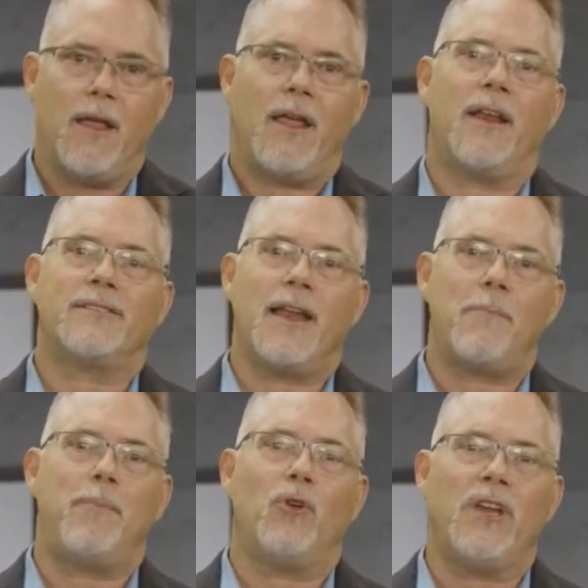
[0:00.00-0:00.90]
and it's
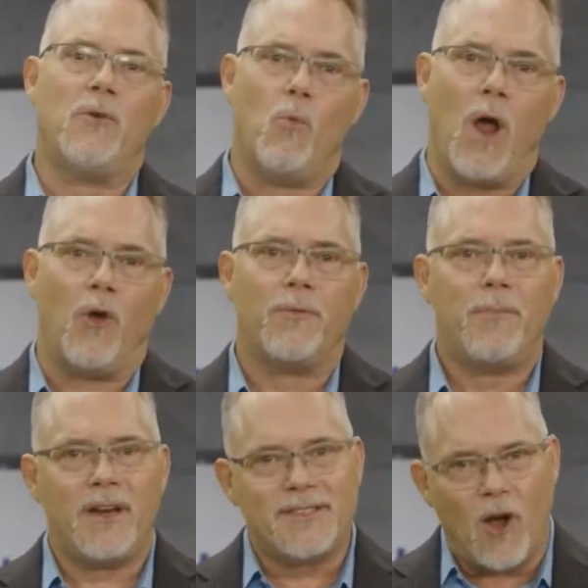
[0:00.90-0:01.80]
not building wealth,
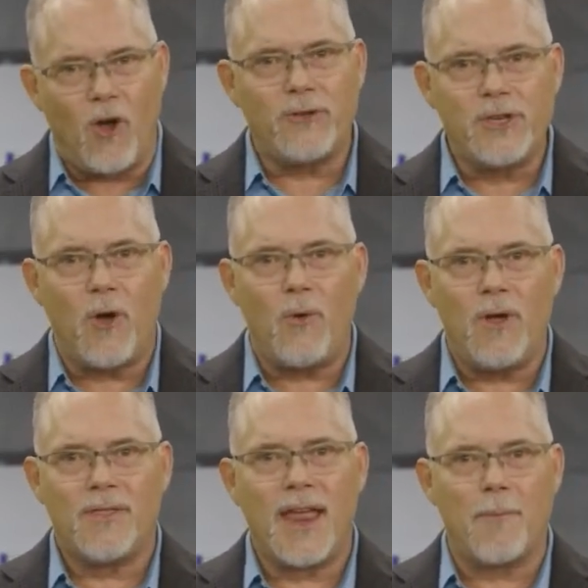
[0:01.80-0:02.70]
but it's also
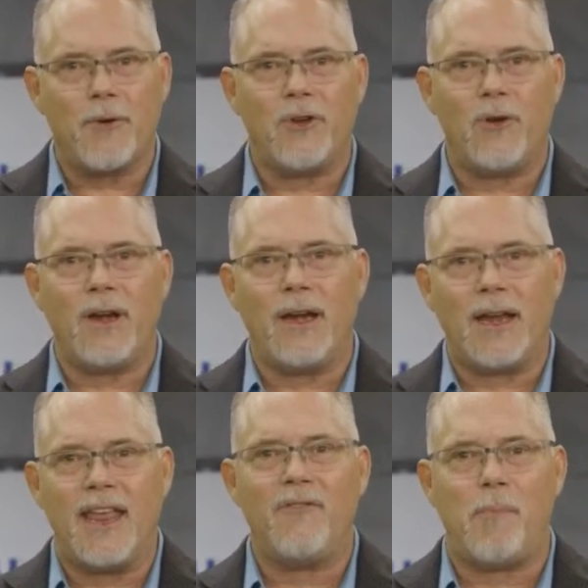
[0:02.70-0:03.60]
the opportunity to
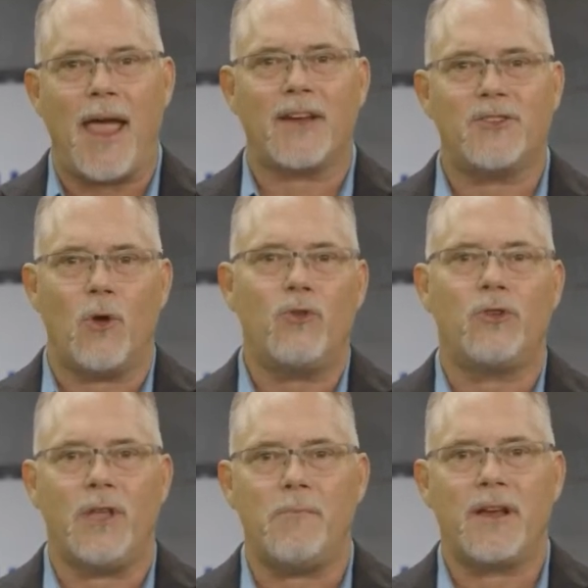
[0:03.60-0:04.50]
give back
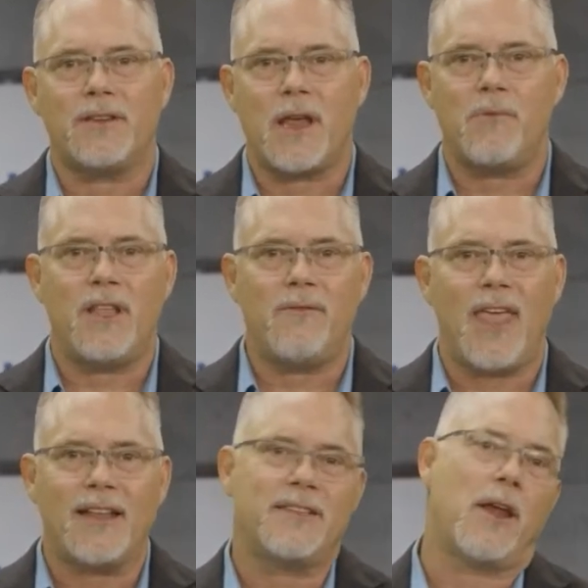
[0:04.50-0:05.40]
socially, because I believe
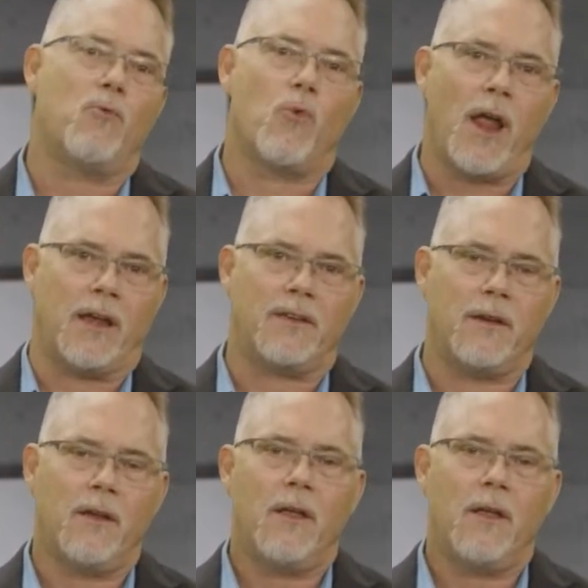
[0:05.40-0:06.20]
that's a right